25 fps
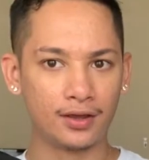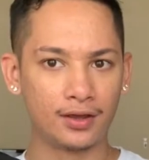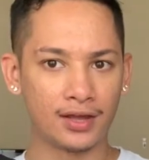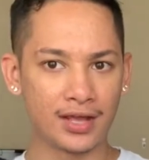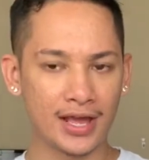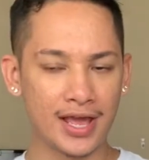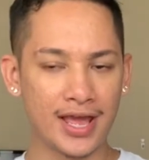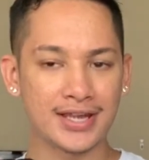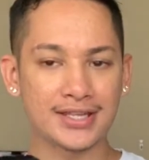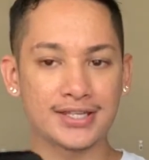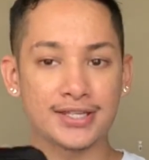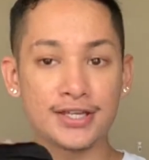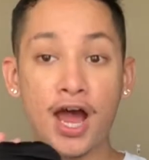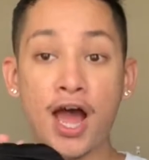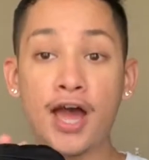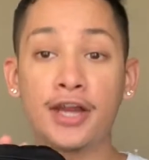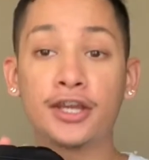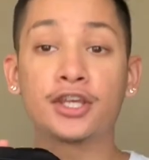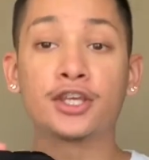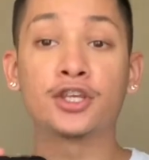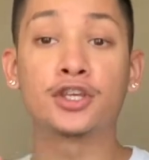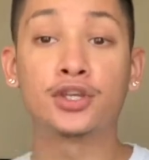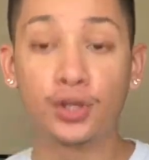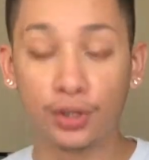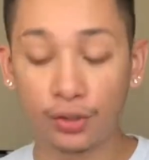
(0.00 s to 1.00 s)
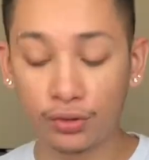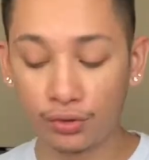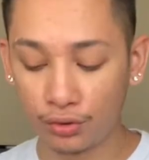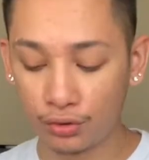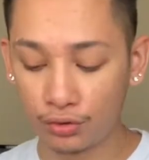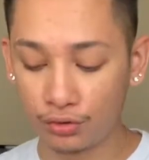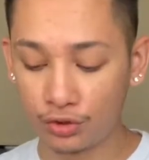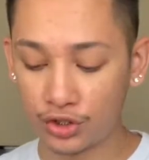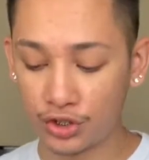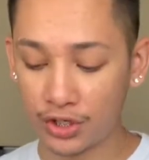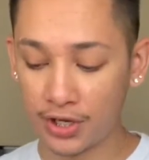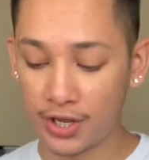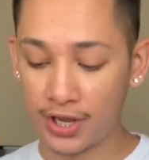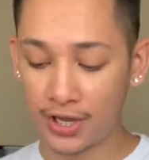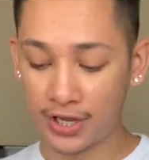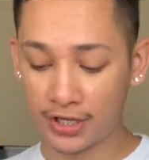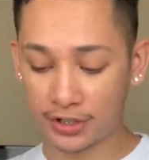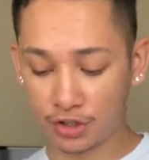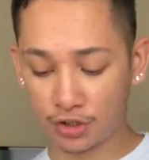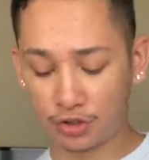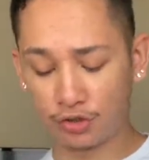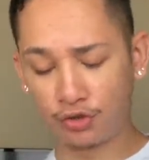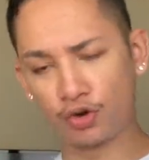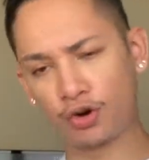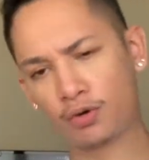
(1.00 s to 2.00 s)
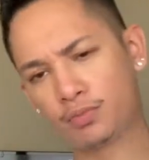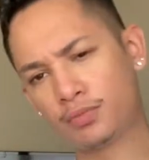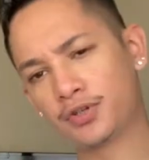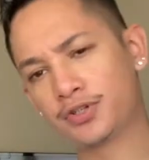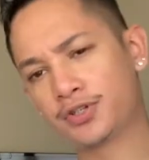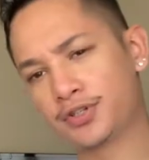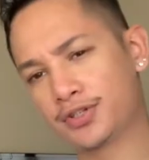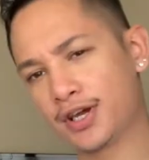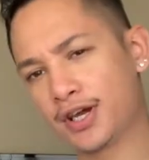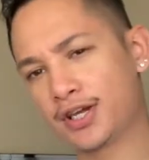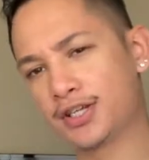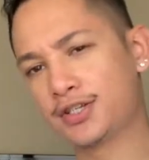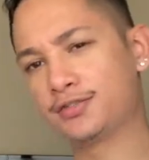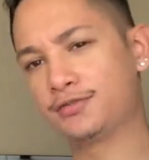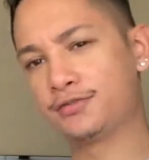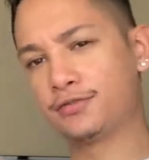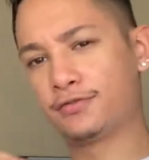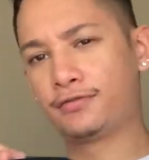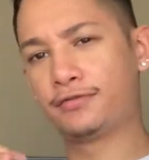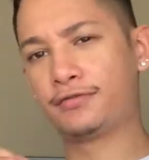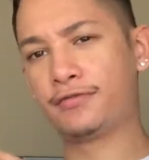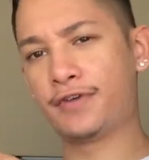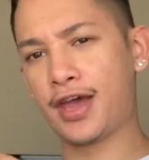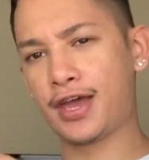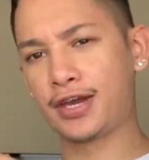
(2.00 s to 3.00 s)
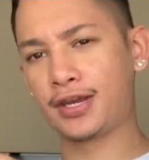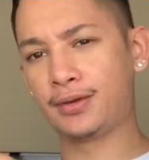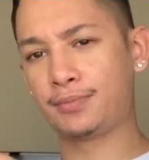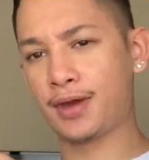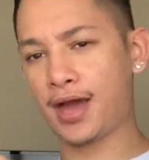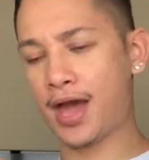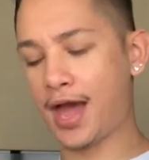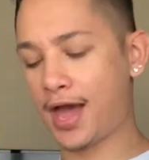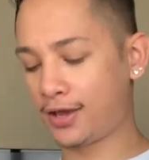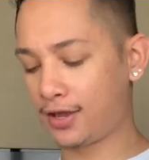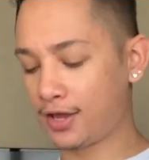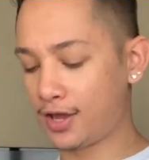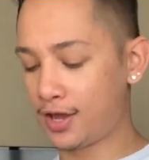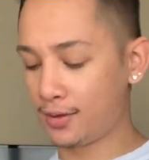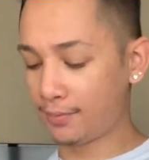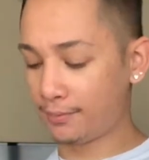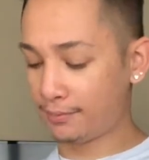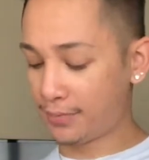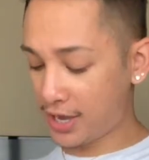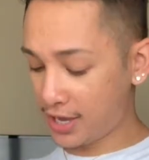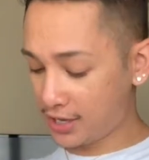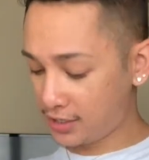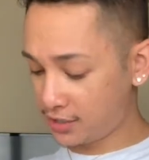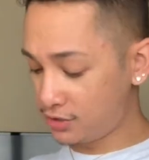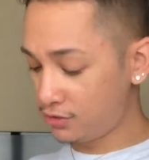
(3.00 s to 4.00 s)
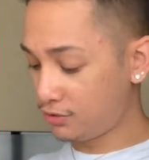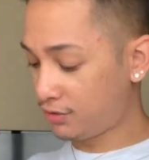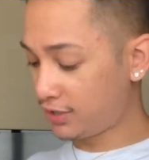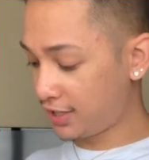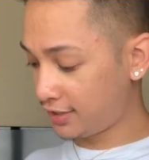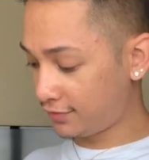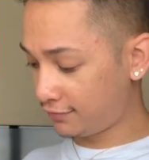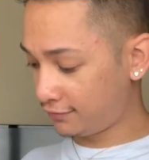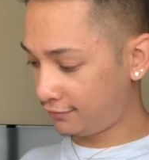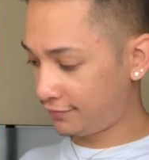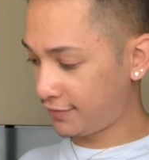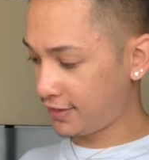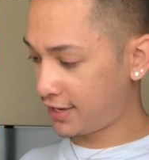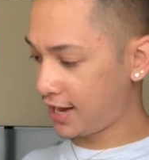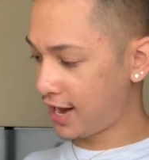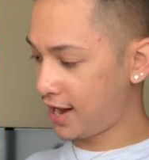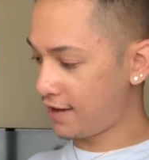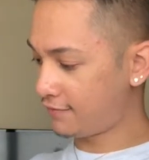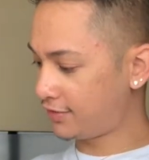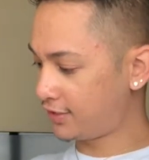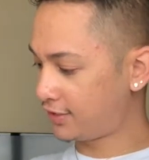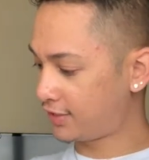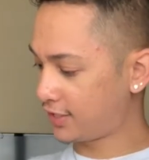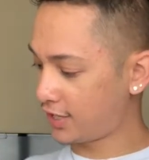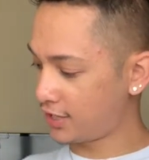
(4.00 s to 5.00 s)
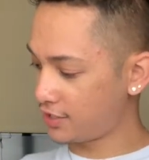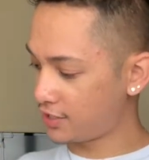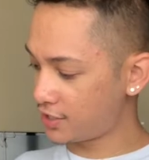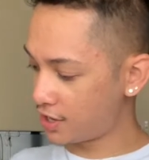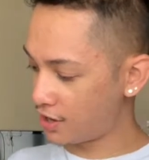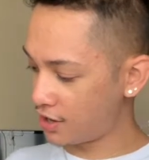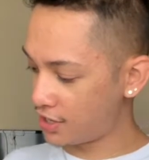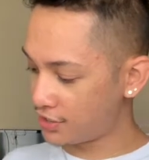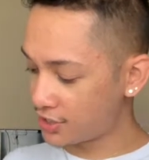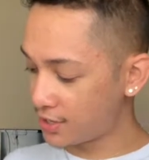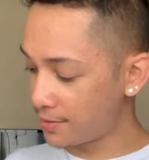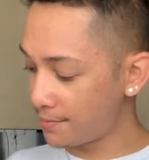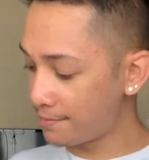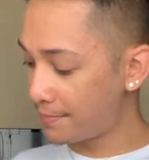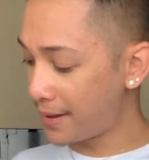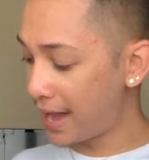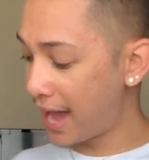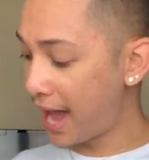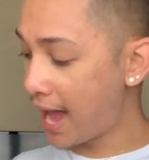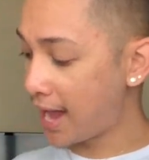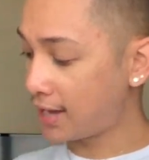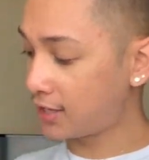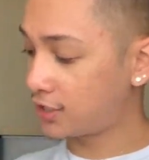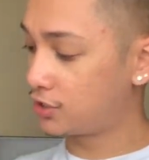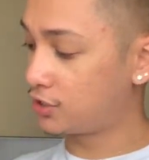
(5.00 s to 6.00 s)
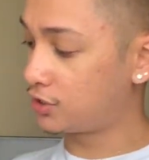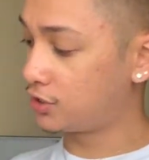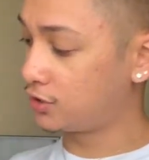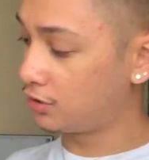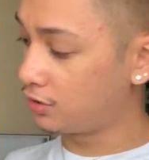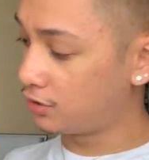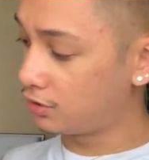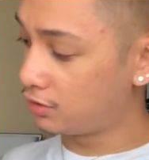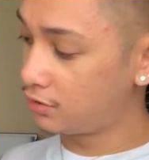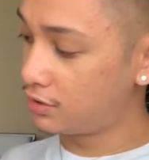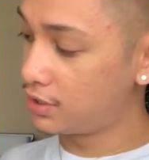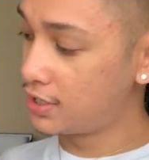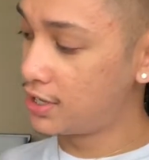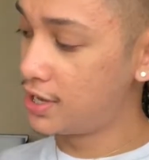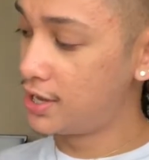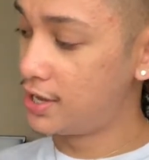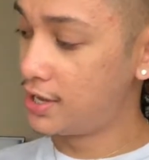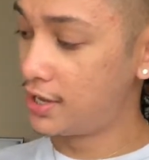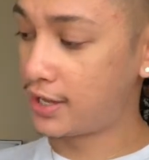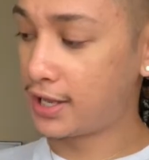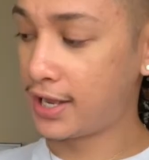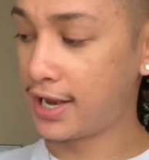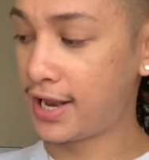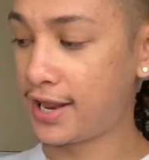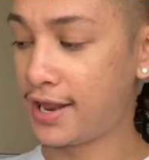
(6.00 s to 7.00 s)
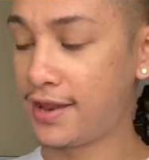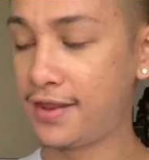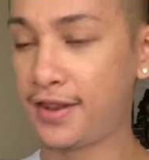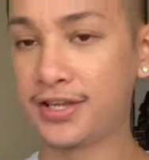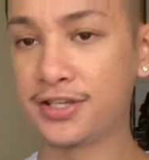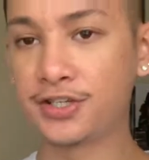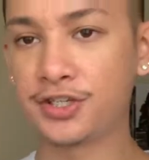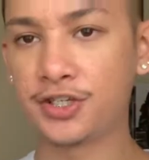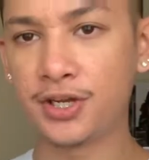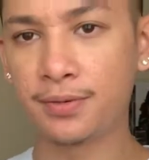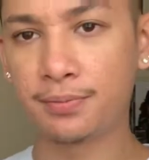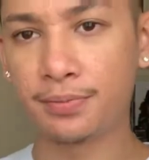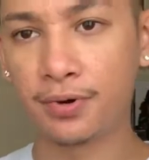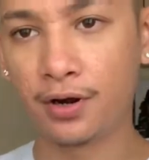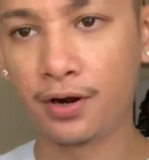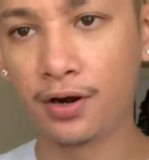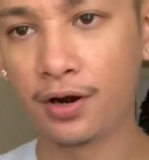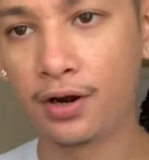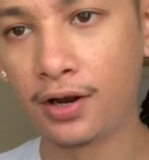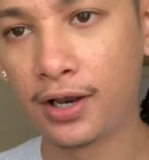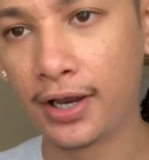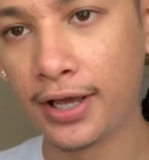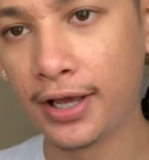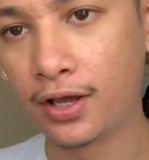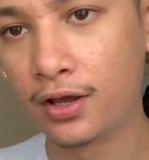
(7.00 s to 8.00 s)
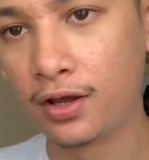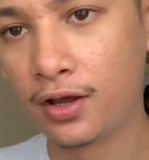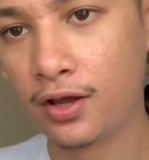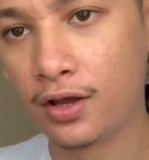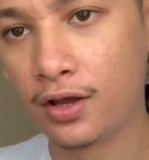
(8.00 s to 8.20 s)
And it's not huge. It's a normal size fanny pack, but you can fit everything in there, in the back too. And the zipper, like,